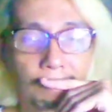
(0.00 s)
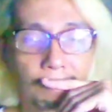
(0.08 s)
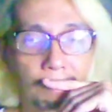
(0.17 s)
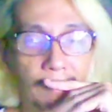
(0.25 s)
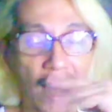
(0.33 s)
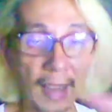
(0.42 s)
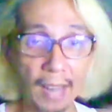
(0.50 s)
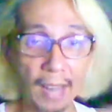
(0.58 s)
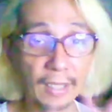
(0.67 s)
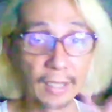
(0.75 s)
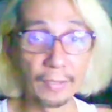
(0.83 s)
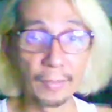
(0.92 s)
Yan, I'll
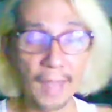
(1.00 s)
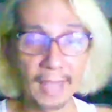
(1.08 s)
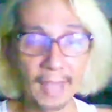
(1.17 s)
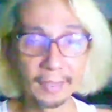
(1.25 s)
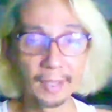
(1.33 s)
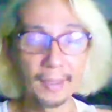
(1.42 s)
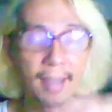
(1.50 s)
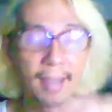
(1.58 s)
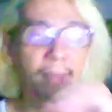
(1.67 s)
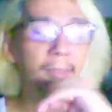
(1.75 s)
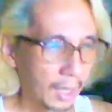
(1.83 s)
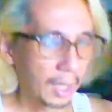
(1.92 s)
give them that. Right?
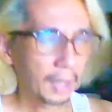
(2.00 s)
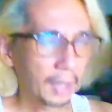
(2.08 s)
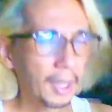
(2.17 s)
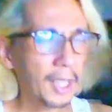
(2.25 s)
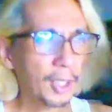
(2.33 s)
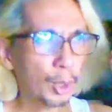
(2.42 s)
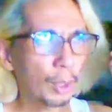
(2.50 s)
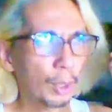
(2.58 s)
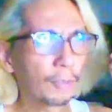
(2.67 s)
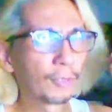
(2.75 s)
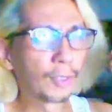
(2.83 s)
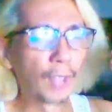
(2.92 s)
They should
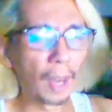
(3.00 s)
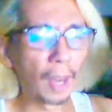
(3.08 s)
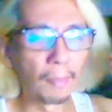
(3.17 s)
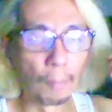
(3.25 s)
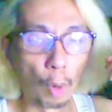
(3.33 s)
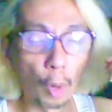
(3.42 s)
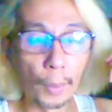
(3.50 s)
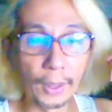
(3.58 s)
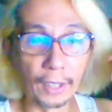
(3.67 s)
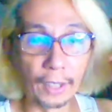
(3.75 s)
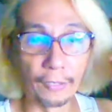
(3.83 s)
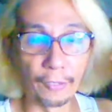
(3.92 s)
have done more with
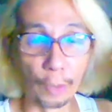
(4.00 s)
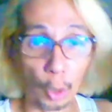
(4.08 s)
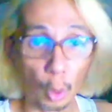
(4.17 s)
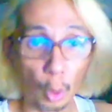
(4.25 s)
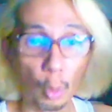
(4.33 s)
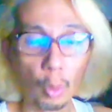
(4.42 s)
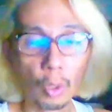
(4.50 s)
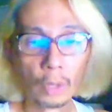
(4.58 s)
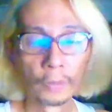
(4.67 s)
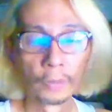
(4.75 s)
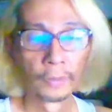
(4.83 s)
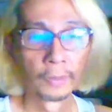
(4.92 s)
the flow.
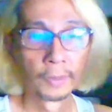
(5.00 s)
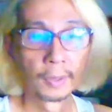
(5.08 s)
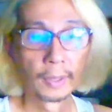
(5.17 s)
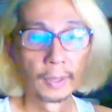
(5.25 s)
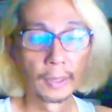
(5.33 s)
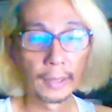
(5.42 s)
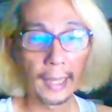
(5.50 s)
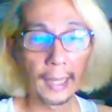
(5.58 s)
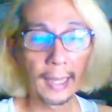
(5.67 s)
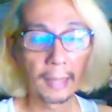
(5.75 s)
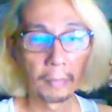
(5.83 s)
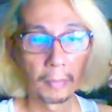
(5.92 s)

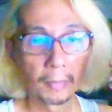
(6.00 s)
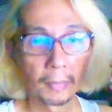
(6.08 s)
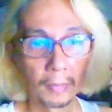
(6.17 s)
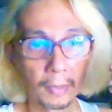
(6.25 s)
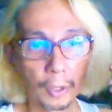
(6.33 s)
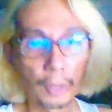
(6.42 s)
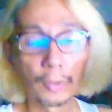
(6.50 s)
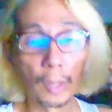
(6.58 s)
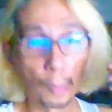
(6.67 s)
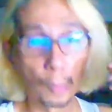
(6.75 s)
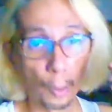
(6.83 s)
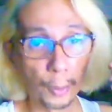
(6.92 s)
Okay? They should have done
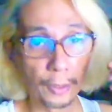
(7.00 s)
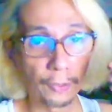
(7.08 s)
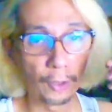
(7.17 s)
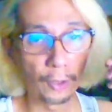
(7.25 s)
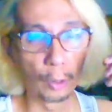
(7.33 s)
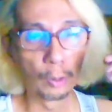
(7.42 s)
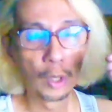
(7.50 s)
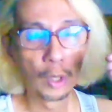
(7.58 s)
more with the flow.